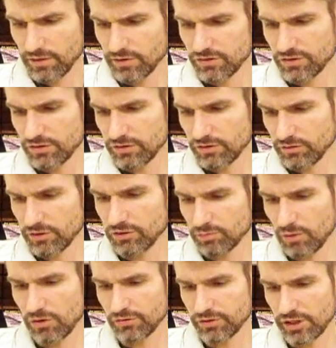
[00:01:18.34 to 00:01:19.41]
there's a
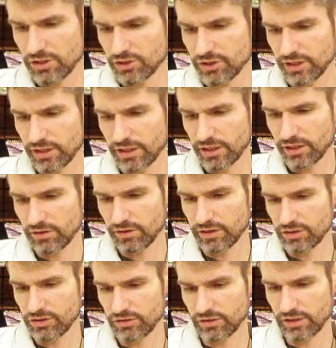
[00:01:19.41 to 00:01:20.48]
small section in here
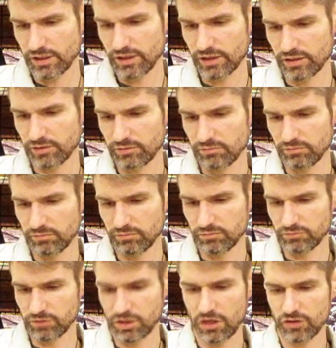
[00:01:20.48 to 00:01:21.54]
that just kind of
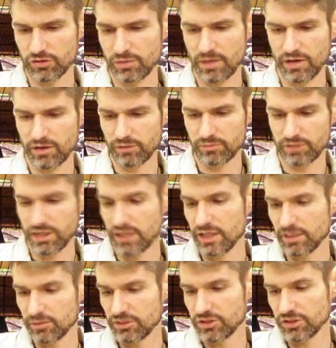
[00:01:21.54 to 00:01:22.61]
talks about
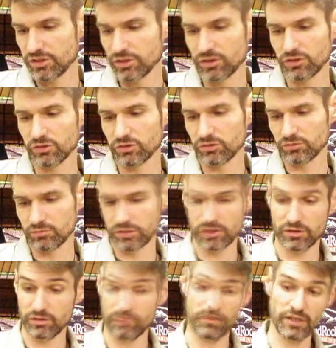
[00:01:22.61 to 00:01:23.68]
obtaining materials.
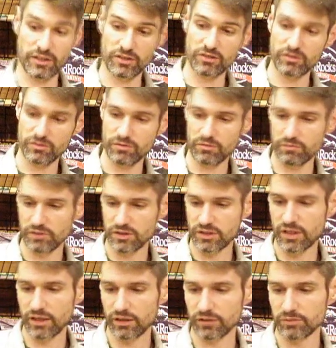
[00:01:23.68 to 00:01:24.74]
In fact, it's
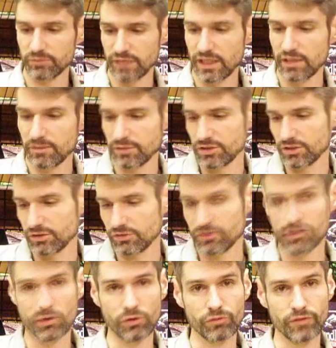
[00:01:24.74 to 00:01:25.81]
entitled Obtaining
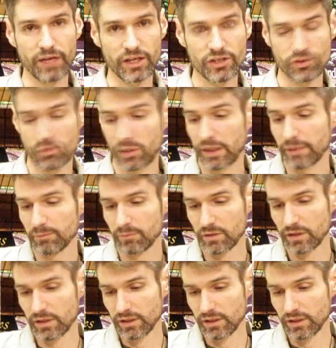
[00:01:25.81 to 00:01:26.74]
Materials in the Old-Fashioned Way.